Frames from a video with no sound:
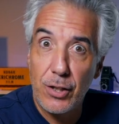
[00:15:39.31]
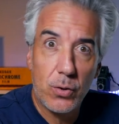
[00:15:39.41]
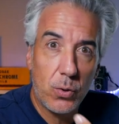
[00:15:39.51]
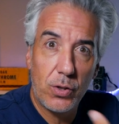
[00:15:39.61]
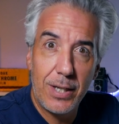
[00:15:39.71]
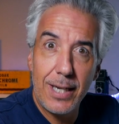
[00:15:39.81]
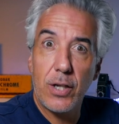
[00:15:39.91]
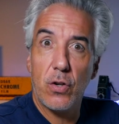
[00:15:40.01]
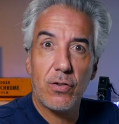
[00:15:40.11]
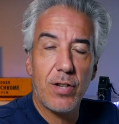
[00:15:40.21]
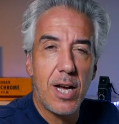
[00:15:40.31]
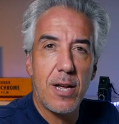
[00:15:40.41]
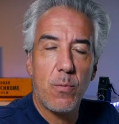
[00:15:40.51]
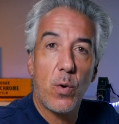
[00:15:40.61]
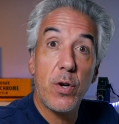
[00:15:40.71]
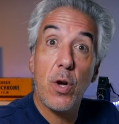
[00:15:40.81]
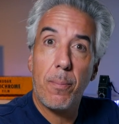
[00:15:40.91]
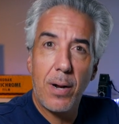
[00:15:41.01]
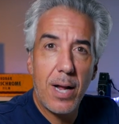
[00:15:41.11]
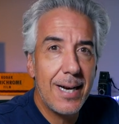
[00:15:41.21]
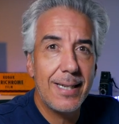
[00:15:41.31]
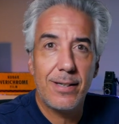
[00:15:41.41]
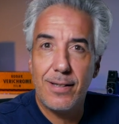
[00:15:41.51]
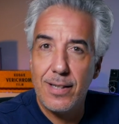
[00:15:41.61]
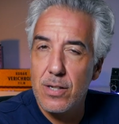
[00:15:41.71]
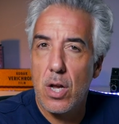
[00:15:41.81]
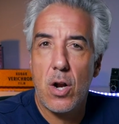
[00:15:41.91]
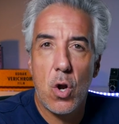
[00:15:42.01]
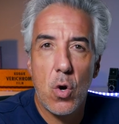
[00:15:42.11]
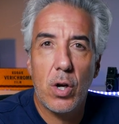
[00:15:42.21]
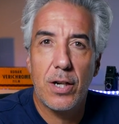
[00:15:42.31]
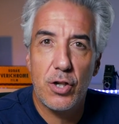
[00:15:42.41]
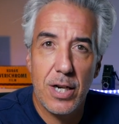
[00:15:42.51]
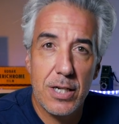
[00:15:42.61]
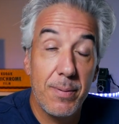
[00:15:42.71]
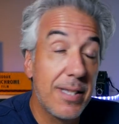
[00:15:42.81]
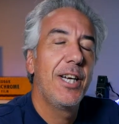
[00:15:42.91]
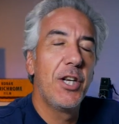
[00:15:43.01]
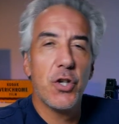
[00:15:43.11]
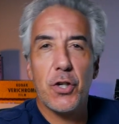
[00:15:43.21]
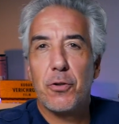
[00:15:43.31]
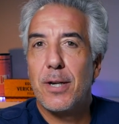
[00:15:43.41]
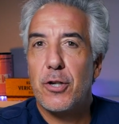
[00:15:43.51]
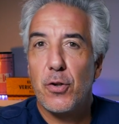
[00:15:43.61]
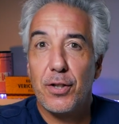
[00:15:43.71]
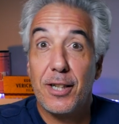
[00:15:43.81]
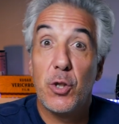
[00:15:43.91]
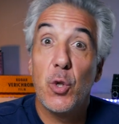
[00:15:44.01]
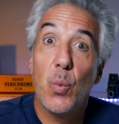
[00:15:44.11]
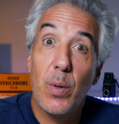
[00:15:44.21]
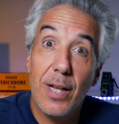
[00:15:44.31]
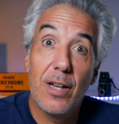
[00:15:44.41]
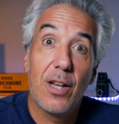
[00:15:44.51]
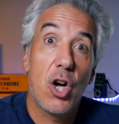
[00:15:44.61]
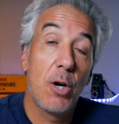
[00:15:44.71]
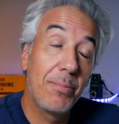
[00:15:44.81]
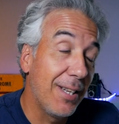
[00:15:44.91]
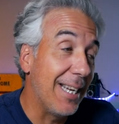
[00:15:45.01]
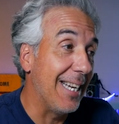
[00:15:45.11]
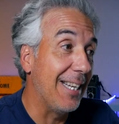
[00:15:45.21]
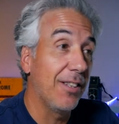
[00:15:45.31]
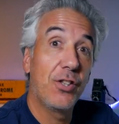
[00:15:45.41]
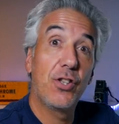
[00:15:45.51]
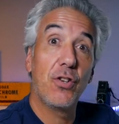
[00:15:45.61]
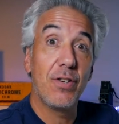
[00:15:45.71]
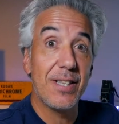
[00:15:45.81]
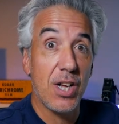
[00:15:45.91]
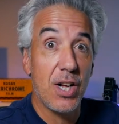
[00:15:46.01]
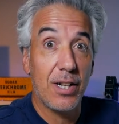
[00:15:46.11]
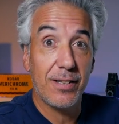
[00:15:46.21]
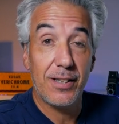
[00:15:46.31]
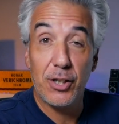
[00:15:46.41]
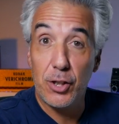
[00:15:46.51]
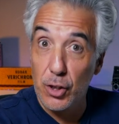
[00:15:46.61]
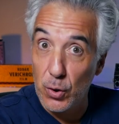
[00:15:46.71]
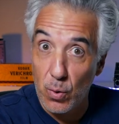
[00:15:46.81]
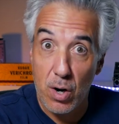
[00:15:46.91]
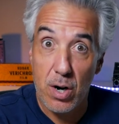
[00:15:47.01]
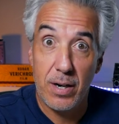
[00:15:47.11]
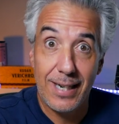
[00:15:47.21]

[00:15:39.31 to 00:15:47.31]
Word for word: you to take your time when you apply these local adjustments in order to make sure that you will obtain the result that you are